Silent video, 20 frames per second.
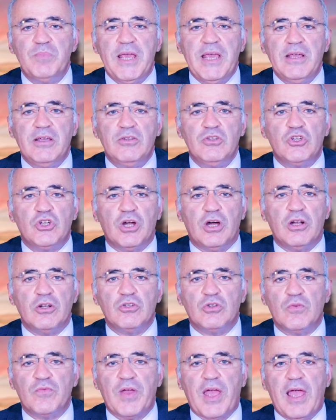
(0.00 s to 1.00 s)
being in
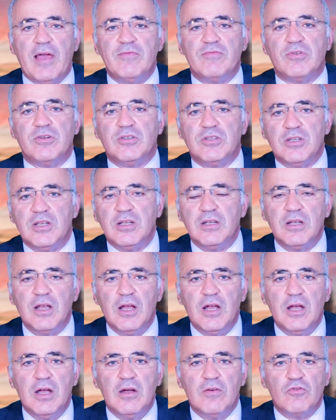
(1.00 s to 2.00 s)
charge of everything
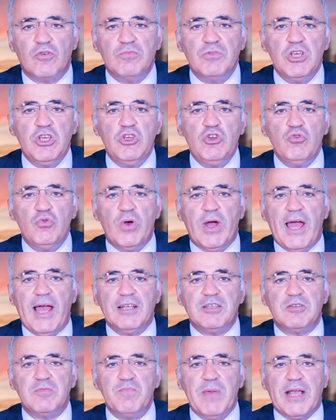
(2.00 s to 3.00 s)
from the
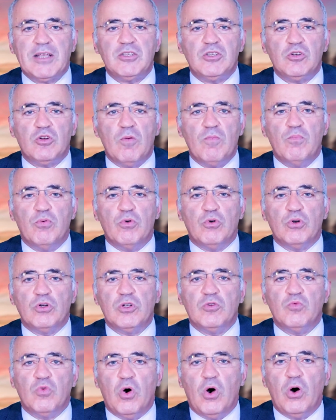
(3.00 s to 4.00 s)
US-Mexico
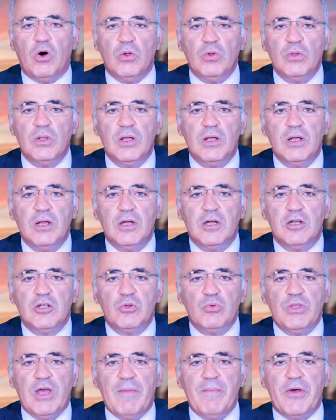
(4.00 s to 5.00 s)
border wall
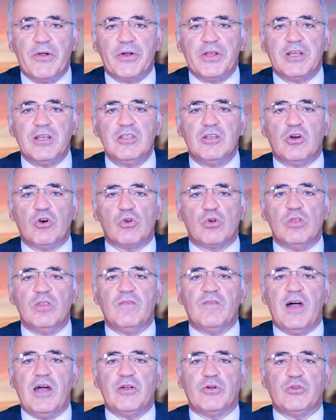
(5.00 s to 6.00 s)
to the American
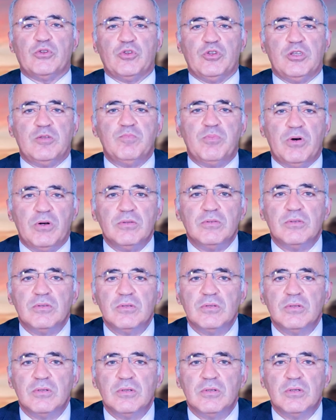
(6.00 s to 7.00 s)
coronavirus response.
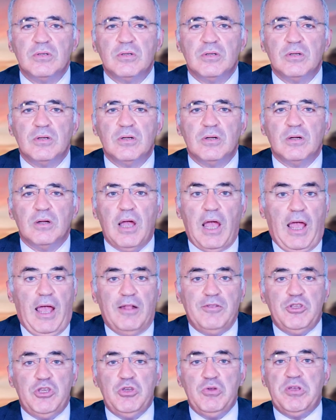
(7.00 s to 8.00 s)

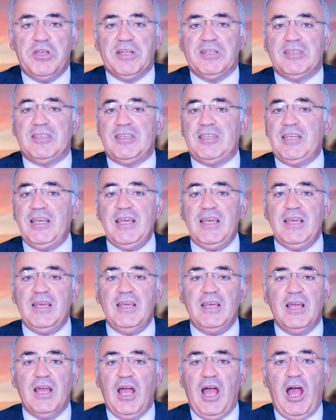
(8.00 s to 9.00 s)
And you can
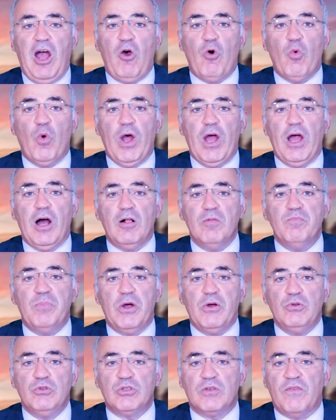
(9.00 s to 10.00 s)
see how well
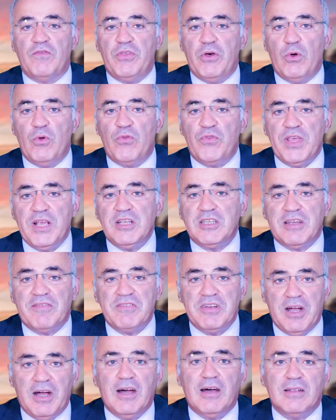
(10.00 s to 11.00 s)
both of those things
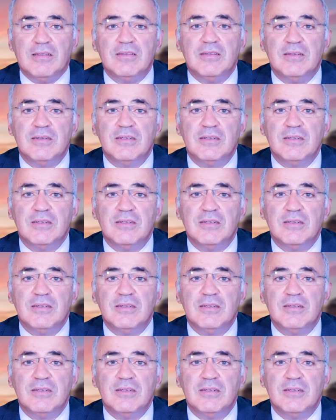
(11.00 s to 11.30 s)
have gone.